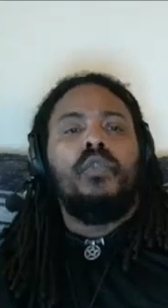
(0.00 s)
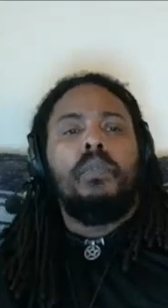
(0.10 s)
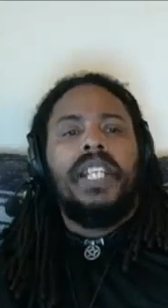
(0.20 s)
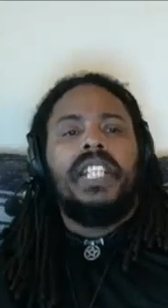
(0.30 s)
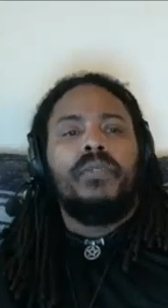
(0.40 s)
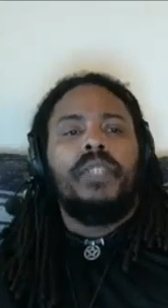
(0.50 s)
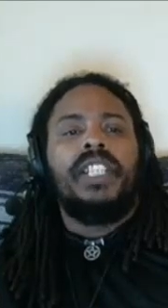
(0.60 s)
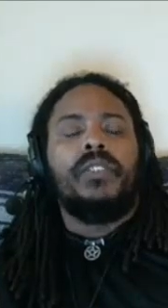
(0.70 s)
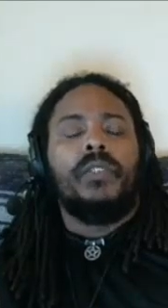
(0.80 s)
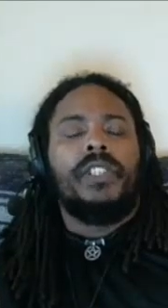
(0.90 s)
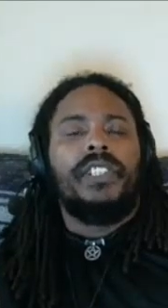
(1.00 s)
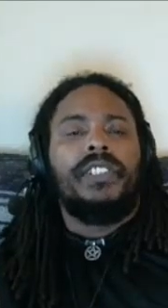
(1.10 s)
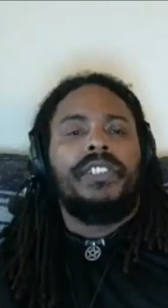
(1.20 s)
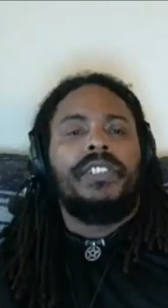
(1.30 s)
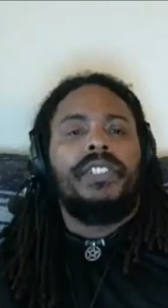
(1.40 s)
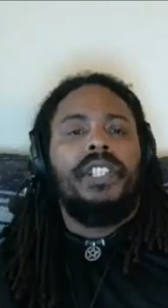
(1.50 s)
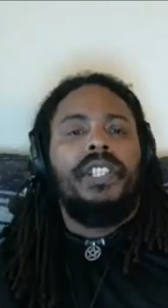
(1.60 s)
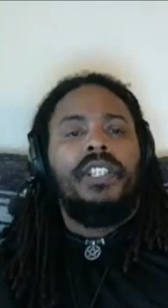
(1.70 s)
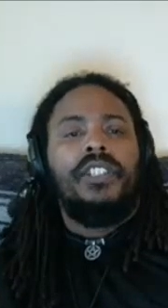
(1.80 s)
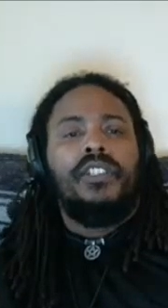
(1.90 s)
too many resources,
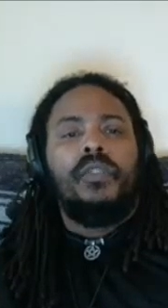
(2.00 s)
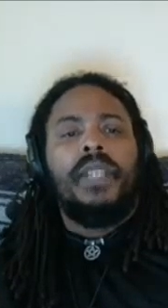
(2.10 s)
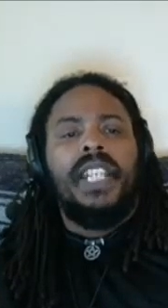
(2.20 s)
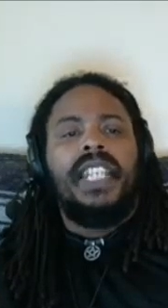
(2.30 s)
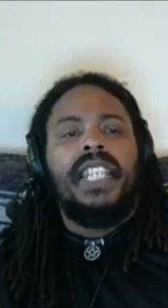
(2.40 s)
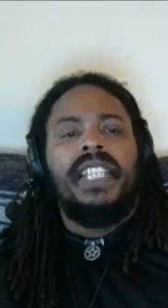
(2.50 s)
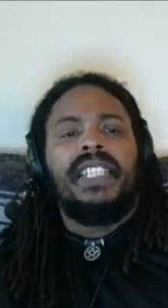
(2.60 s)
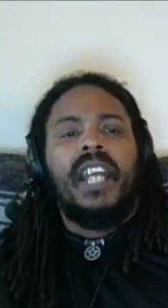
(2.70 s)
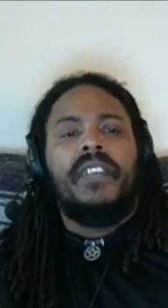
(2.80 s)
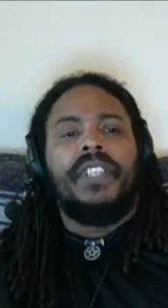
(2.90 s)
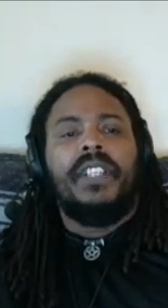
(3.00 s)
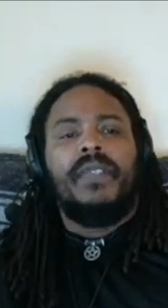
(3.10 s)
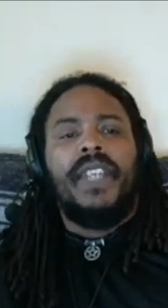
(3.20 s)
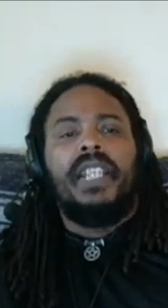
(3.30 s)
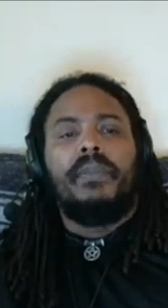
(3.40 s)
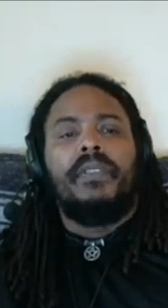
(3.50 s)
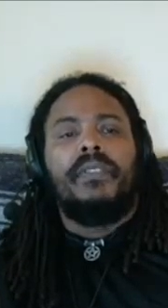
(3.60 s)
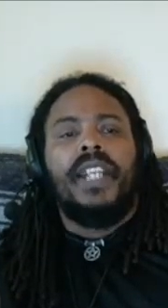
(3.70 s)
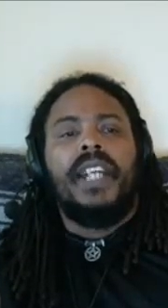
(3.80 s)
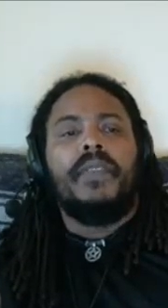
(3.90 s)
too many things out there
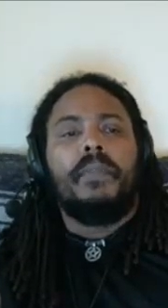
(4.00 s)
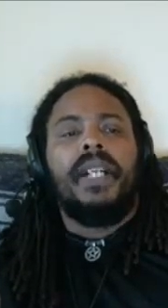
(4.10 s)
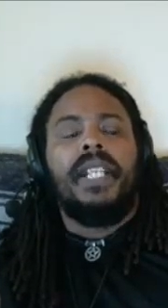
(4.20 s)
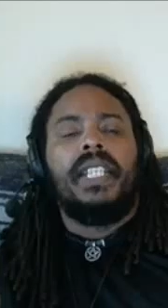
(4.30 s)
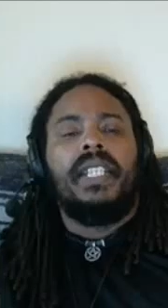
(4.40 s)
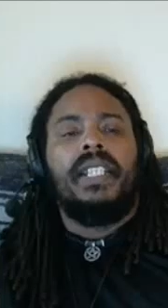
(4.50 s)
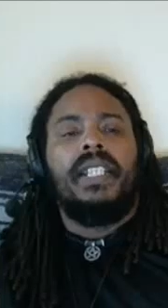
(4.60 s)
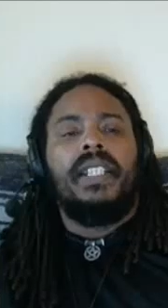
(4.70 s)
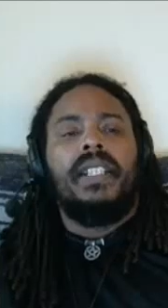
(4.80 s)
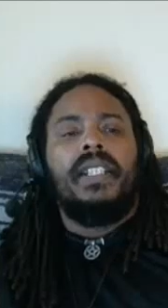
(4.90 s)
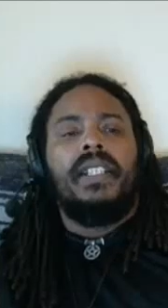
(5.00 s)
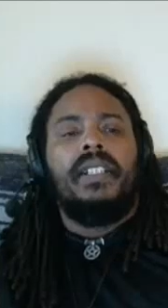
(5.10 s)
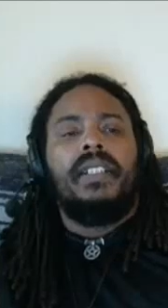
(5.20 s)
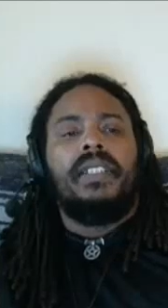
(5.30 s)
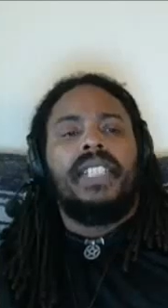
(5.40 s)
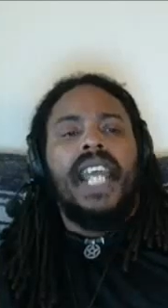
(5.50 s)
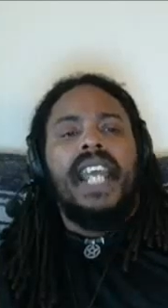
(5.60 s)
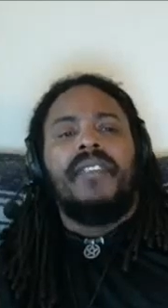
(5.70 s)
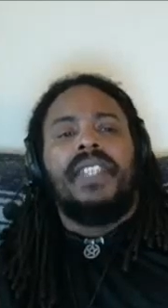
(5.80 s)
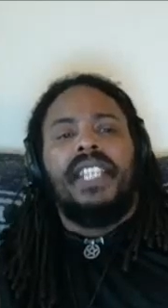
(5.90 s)
available for everybody.
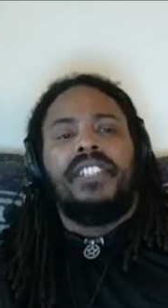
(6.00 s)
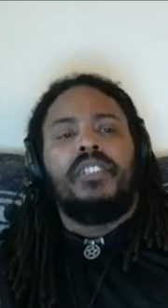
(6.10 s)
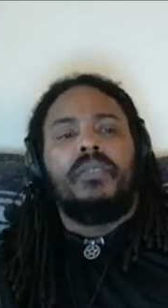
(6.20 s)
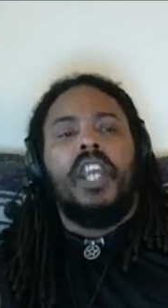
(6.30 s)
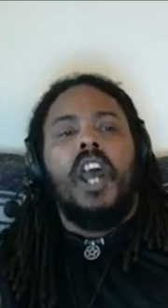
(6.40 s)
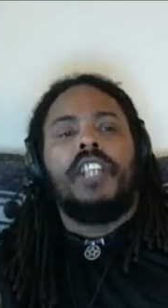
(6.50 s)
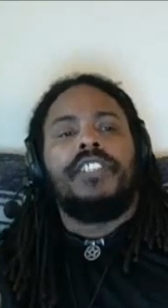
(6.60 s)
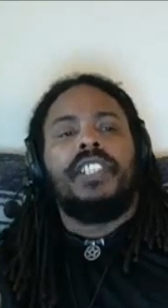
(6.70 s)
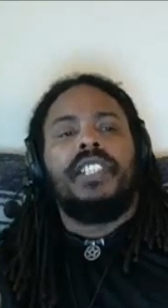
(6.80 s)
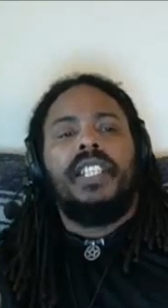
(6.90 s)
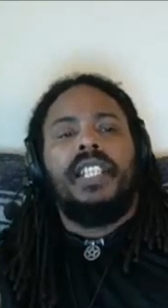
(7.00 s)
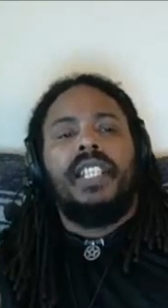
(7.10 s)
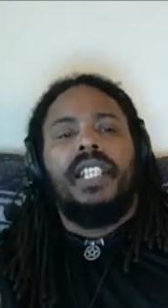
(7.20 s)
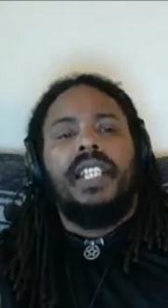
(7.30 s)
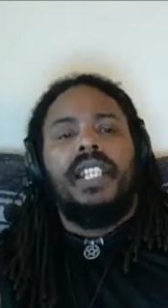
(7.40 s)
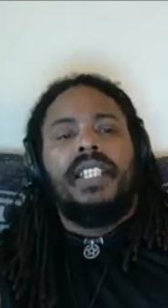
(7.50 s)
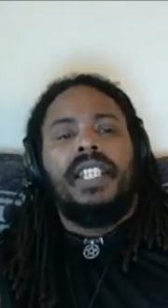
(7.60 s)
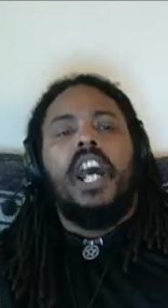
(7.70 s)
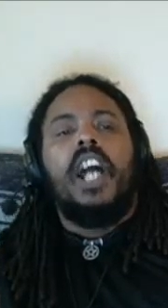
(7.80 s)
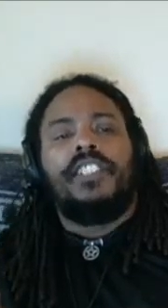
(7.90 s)
That everything should cost,
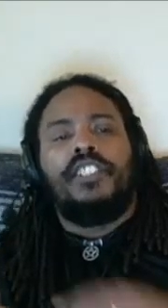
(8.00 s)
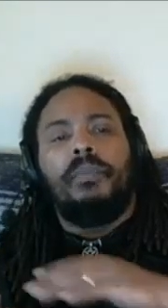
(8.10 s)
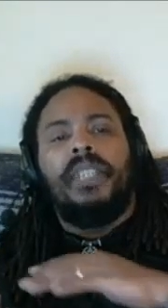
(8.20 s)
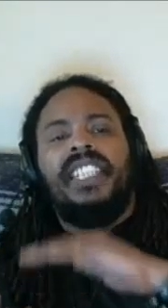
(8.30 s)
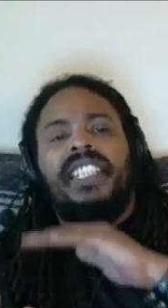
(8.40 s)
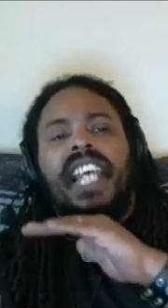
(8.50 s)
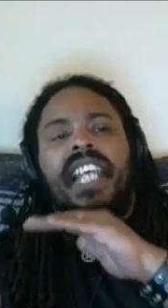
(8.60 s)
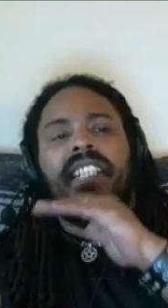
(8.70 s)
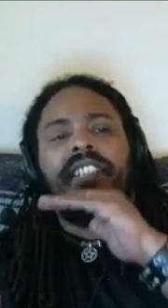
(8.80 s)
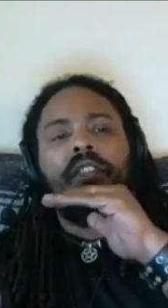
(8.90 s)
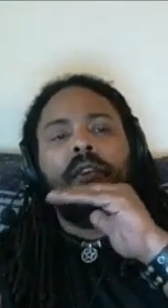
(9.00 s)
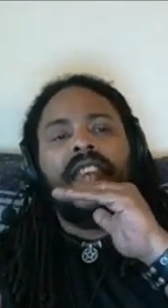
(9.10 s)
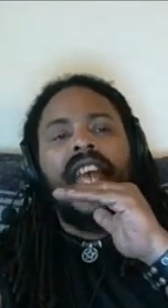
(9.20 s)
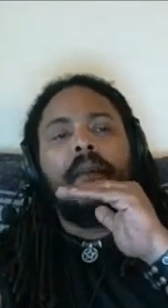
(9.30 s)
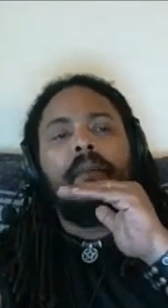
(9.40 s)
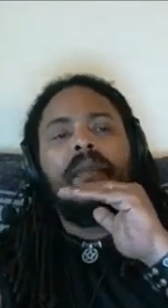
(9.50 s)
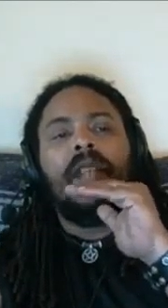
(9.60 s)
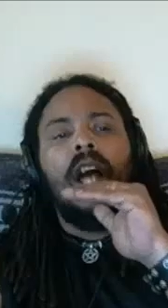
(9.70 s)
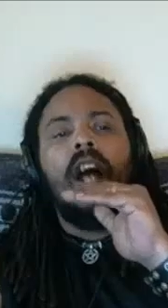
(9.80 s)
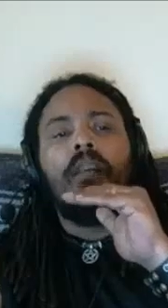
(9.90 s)
the cost should be set so
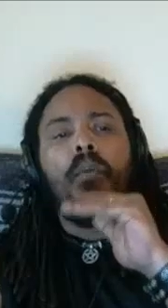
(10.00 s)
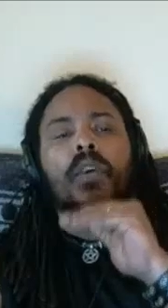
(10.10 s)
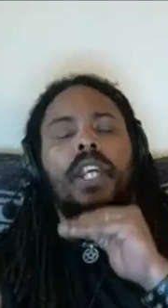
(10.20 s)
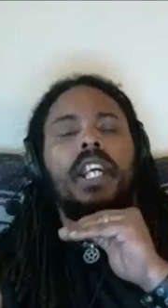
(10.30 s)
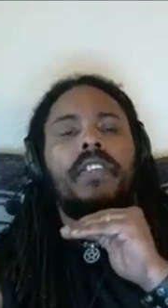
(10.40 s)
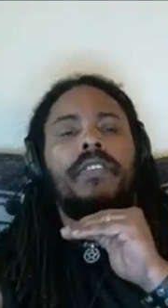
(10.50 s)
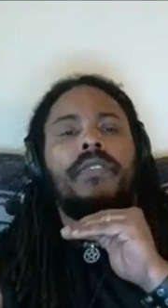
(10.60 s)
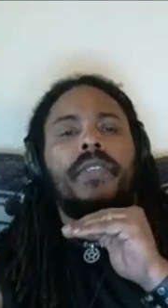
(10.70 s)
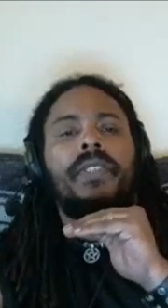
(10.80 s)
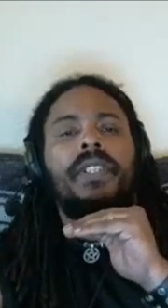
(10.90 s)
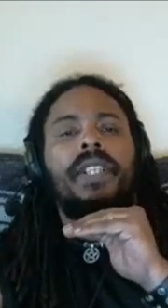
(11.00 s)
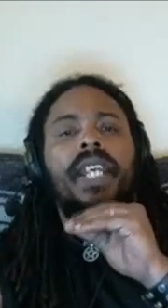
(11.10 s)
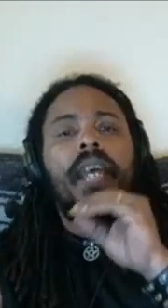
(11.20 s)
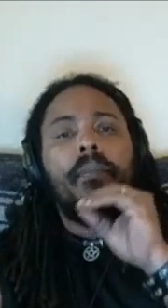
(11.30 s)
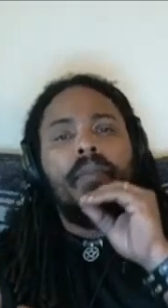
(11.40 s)
that people are more cutthroat